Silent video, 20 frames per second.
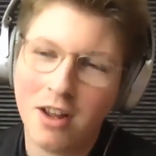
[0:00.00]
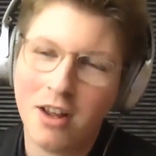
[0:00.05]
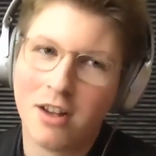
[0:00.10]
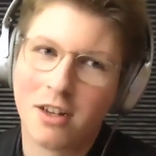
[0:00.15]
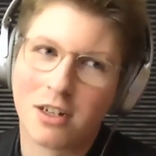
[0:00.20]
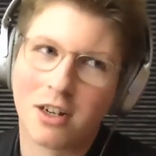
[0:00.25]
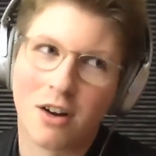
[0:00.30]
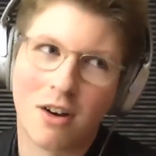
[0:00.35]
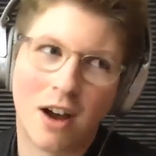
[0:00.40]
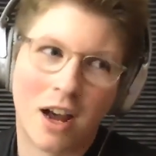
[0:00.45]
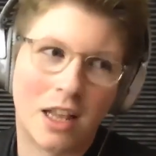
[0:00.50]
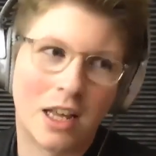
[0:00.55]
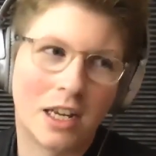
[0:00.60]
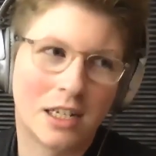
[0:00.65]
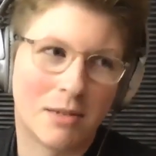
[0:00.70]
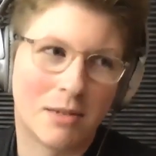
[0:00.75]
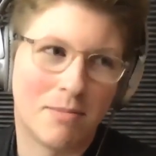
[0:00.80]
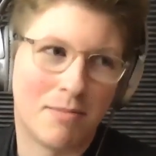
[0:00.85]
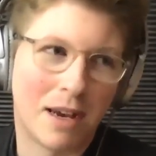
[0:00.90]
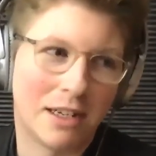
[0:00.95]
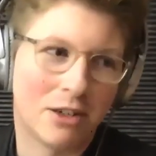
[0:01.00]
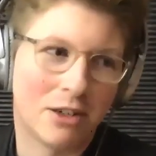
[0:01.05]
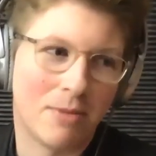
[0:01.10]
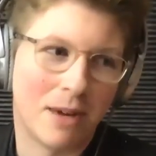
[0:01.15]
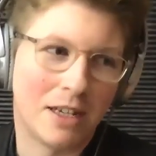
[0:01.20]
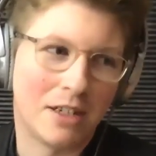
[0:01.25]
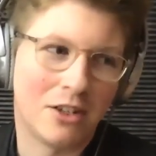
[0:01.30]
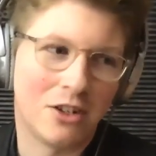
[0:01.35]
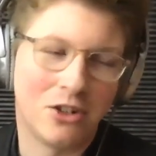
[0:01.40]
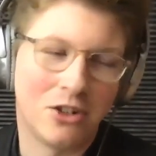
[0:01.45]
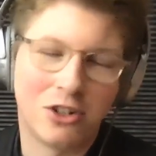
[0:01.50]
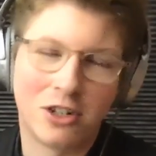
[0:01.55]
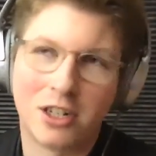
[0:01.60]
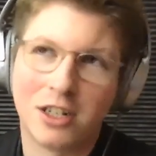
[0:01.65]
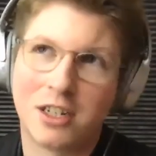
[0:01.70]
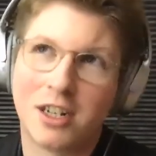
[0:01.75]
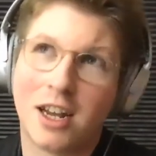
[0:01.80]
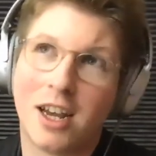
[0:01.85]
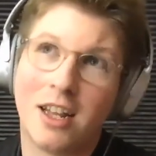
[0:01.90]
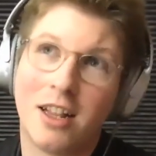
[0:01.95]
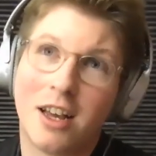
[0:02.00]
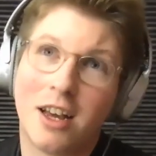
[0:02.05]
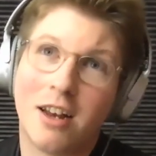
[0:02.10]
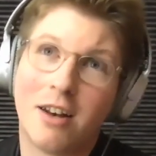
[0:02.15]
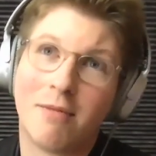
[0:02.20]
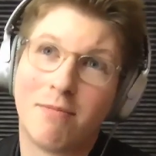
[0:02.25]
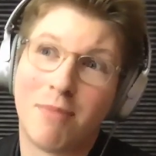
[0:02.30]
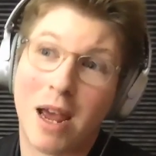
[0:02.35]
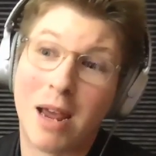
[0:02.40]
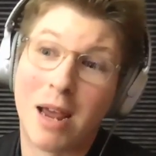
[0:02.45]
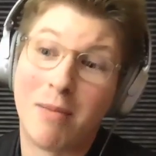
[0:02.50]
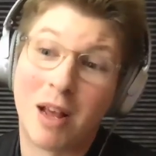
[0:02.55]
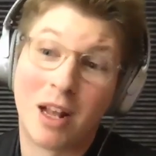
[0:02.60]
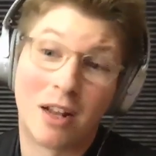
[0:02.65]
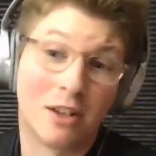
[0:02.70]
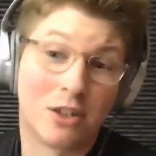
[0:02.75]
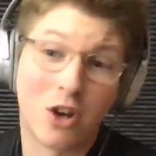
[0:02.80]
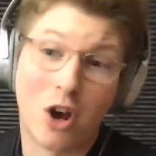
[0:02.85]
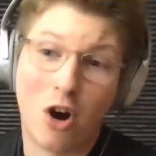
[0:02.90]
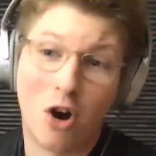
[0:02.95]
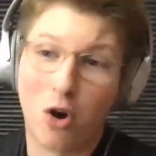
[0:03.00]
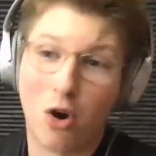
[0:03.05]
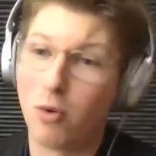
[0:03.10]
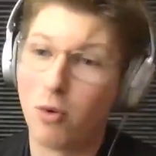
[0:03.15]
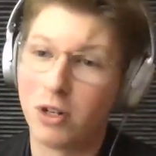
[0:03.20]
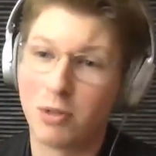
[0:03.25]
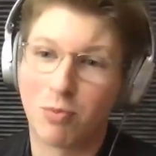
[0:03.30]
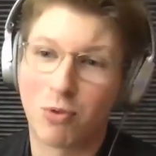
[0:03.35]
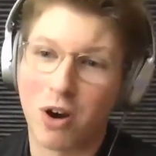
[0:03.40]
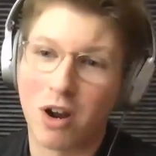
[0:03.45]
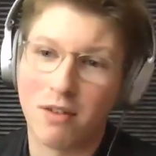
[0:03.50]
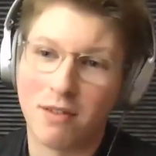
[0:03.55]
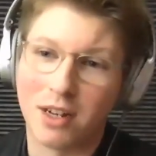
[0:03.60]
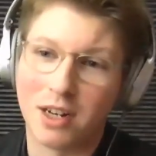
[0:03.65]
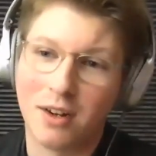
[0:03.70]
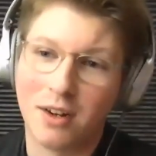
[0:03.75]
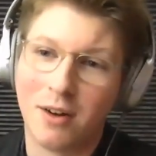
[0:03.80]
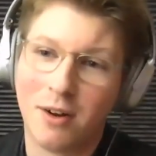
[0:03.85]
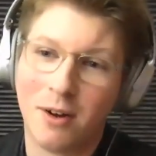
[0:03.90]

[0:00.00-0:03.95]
So I think it's a better message to say that Baymail is always private.